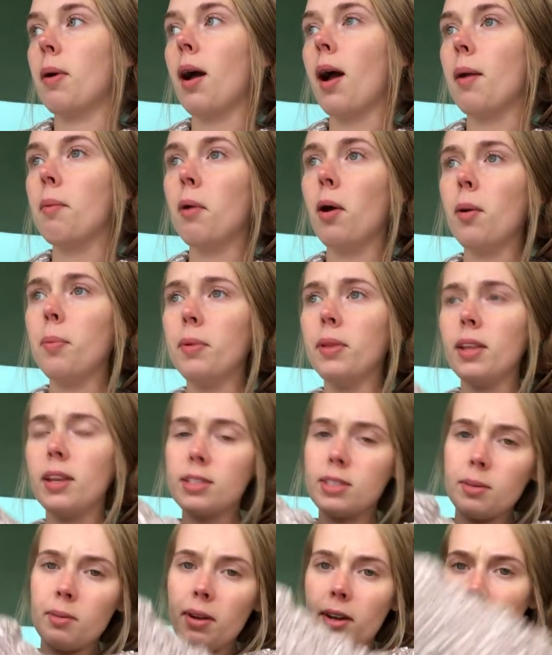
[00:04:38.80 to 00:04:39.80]
But I'm hoping that
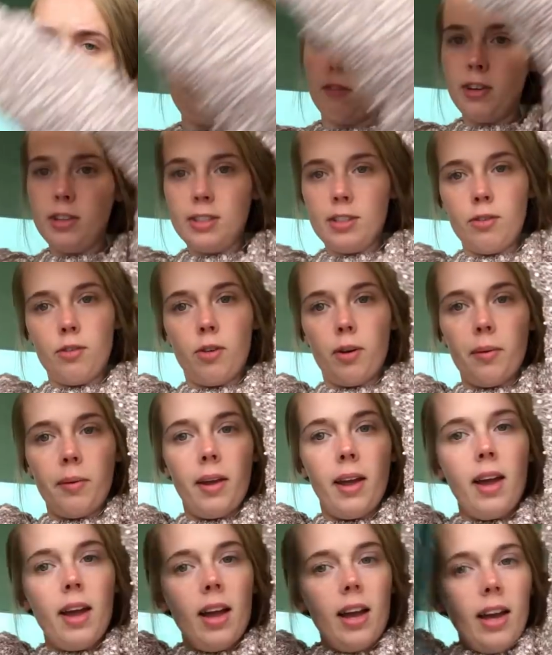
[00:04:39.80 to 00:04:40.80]
somebody can fix it for me,
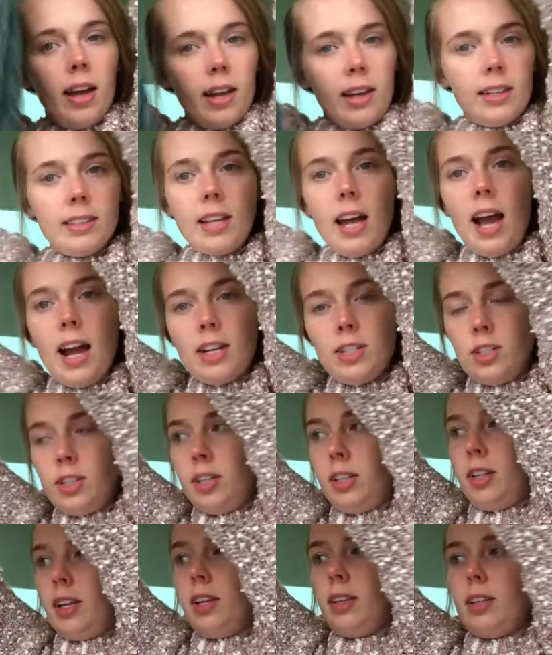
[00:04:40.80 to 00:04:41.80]
because I
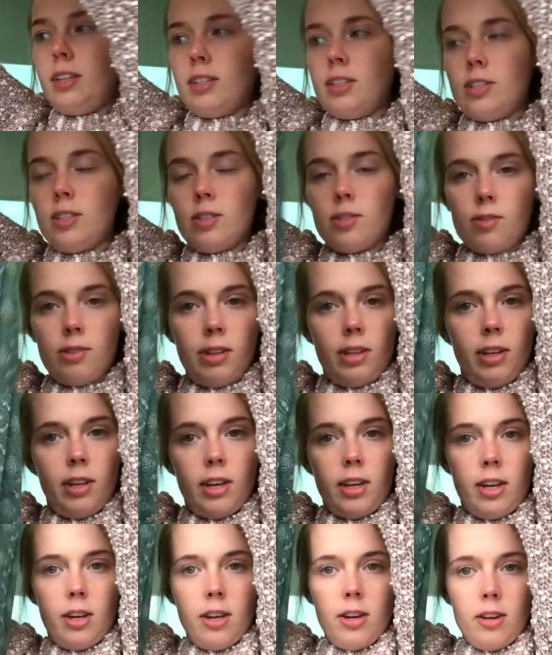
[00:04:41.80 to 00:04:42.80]
actually think this is really
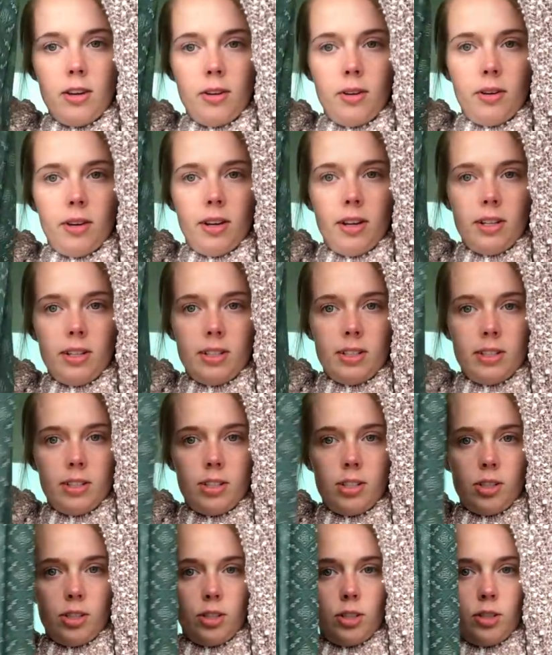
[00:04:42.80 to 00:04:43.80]
cute. It's
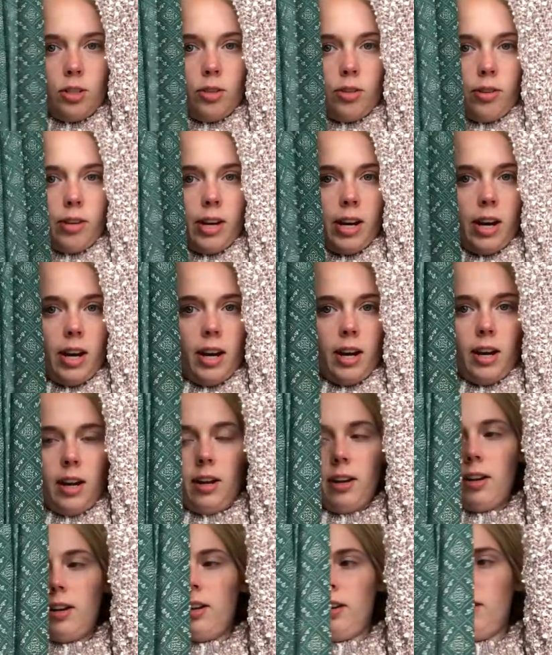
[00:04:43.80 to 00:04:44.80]
just green